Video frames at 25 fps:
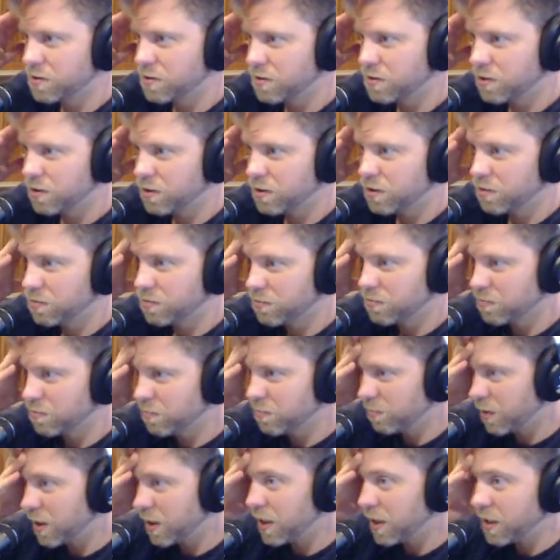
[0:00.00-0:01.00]
you know,
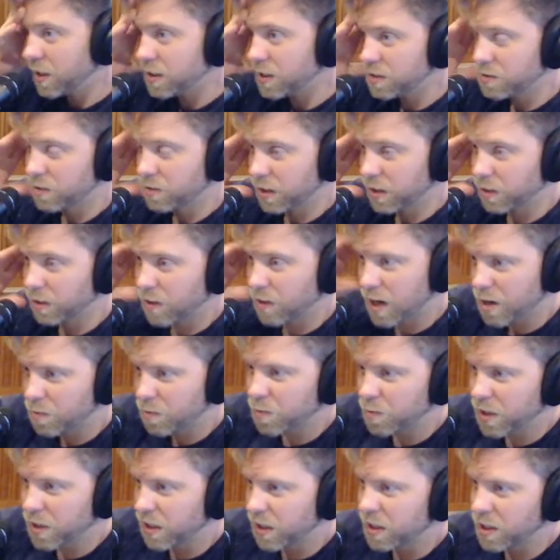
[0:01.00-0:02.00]
what is like how
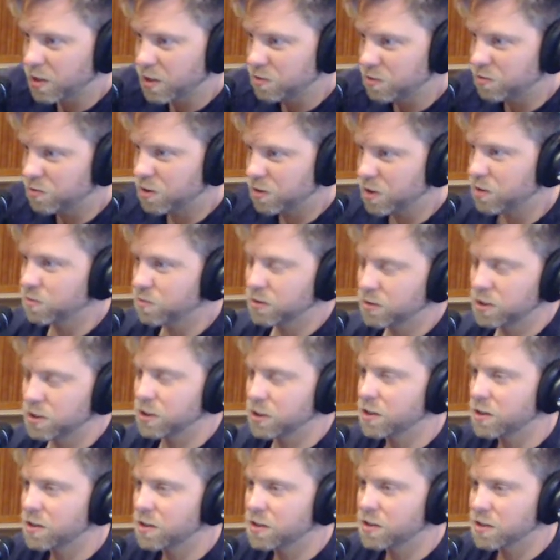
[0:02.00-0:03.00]
big can you go with the
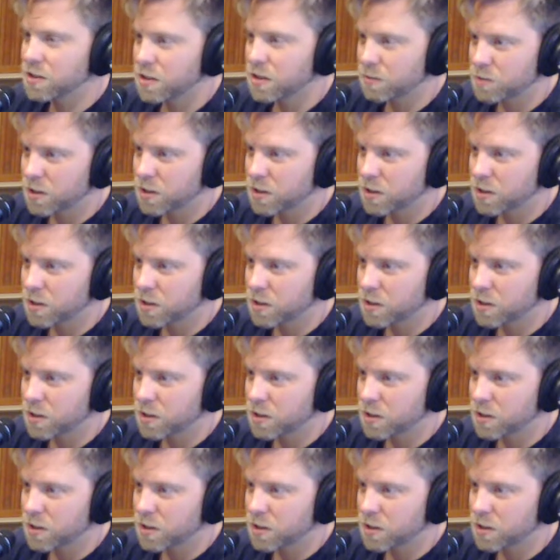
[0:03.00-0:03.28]
concept